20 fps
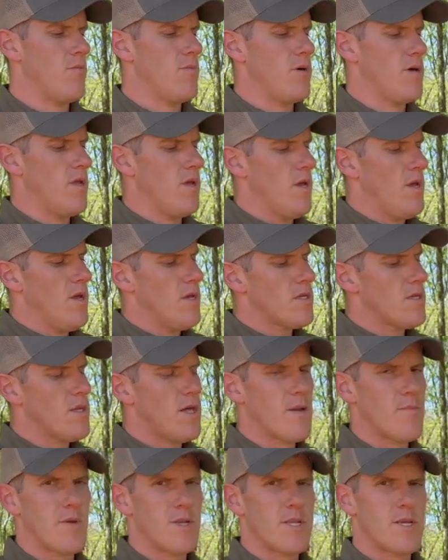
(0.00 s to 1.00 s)
but it's a
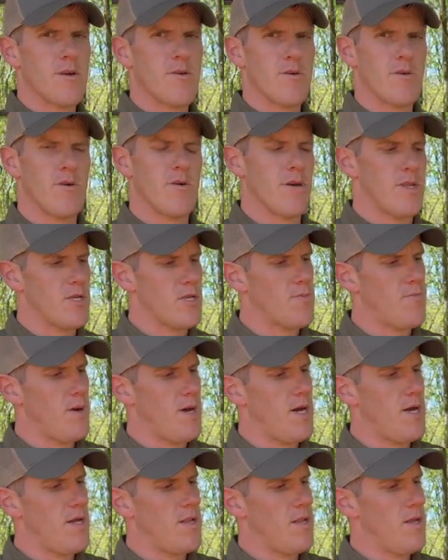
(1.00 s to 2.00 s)
lot of material in a
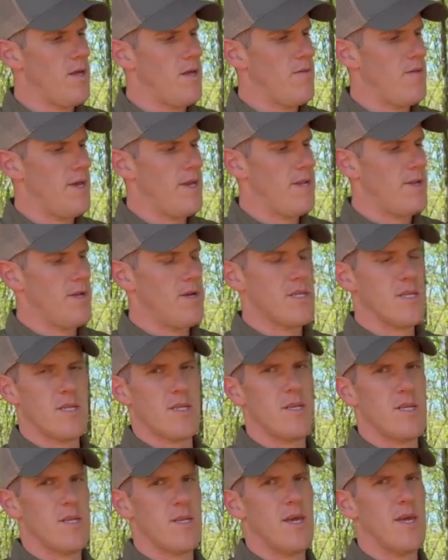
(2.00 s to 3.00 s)
spot that doesn't
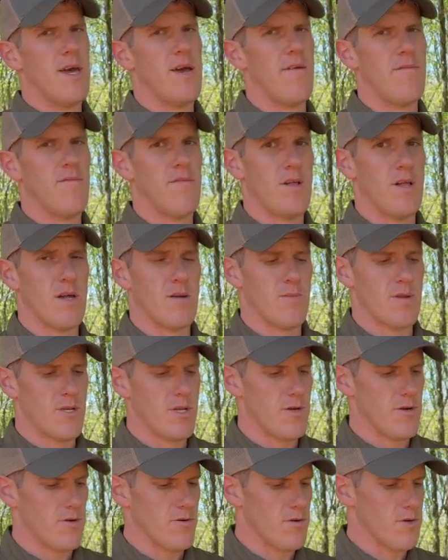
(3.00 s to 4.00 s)
need to have a lot of
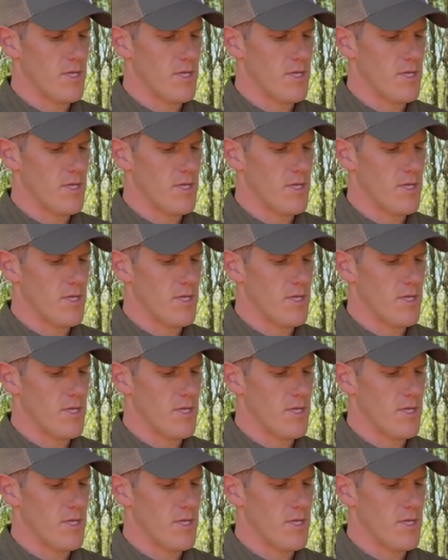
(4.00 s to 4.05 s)
material,